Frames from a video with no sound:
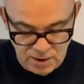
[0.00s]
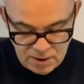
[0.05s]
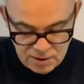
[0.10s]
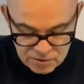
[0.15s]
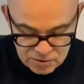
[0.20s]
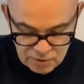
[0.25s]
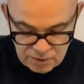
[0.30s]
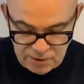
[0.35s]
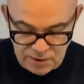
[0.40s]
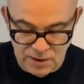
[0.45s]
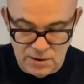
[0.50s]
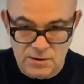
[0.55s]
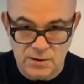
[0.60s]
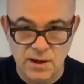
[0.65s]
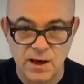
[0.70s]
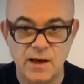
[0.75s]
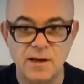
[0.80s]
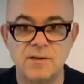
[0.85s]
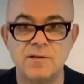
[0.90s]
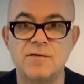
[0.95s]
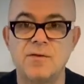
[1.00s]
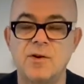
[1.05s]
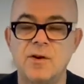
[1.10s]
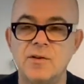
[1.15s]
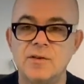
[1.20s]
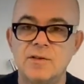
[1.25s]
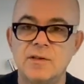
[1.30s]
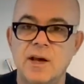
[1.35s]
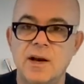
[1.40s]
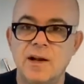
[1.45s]
So in this case, for a
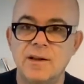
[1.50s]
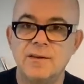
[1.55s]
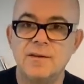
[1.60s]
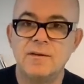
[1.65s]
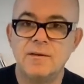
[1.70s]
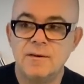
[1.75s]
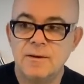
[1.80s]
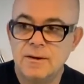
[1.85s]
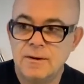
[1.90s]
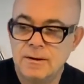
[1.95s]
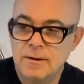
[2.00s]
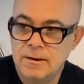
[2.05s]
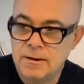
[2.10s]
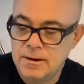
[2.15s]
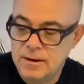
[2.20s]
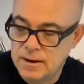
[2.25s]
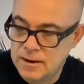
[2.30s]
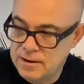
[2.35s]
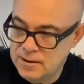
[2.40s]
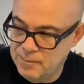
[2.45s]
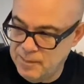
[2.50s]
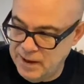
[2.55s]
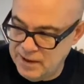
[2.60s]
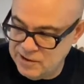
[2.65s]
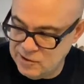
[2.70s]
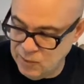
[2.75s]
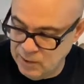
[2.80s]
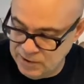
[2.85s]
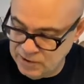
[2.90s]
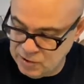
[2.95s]
salad, the
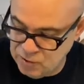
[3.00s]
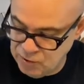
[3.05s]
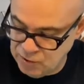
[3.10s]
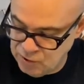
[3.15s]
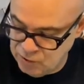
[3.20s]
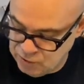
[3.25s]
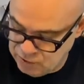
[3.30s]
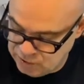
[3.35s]
best ones to use